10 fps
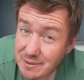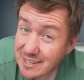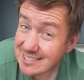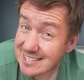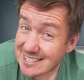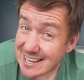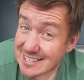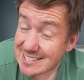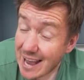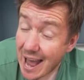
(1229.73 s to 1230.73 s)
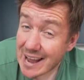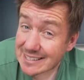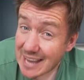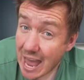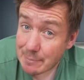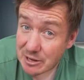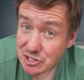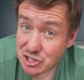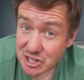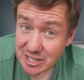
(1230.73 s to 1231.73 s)
because it says to add
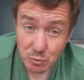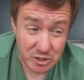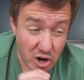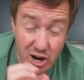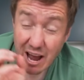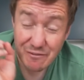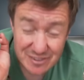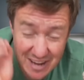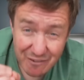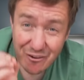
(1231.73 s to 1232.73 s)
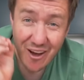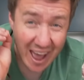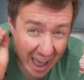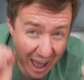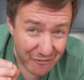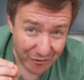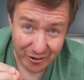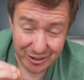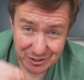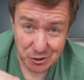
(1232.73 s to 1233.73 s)
MSG, which I have never,
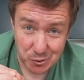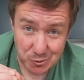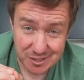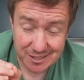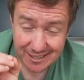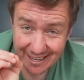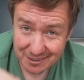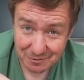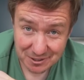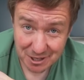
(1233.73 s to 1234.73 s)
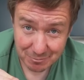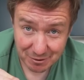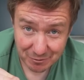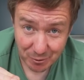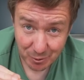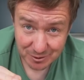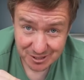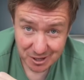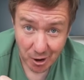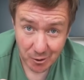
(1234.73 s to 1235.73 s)
ever used in a video before.
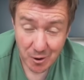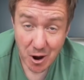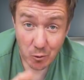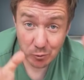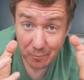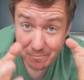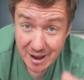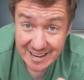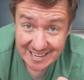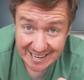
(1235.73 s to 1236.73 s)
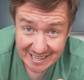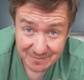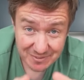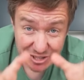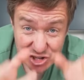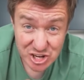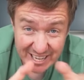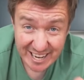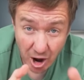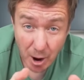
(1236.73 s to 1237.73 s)
So we'll make it,
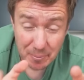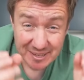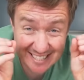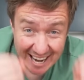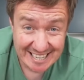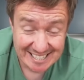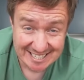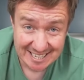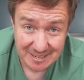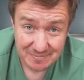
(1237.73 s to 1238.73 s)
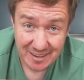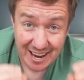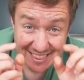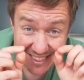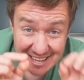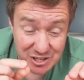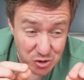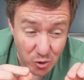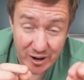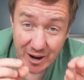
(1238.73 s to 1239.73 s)
shake it up, taste it, and then
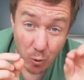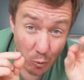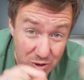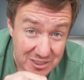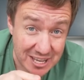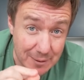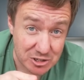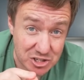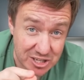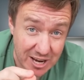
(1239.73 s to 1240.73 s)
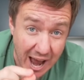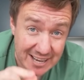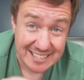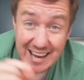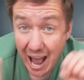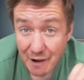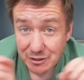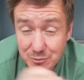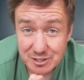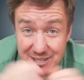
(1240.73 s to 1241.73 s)
try it with the MSG added
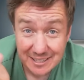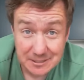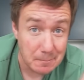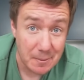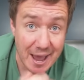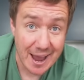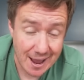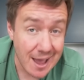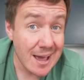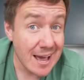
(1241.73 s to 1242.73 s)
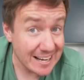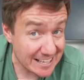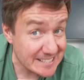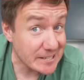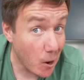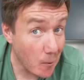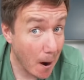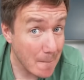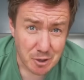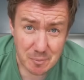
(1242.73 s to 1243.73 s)
afterwards and compare. Let's go.
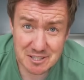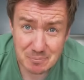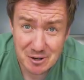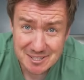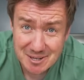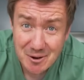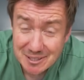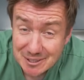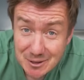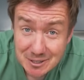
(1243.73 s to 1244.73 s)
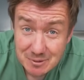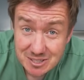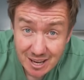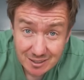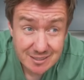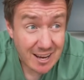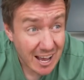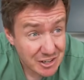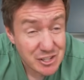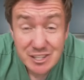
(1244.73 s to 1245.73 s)
Won't be surprised to know that cucumber salad
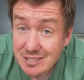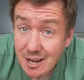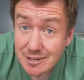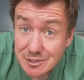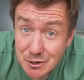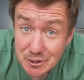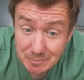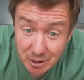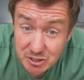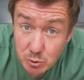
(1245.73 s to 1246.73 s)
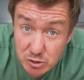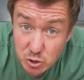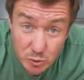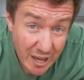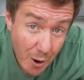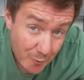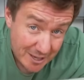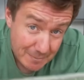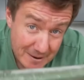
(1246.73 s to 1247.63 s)
actually contains cucumber, so we'll sort that out in a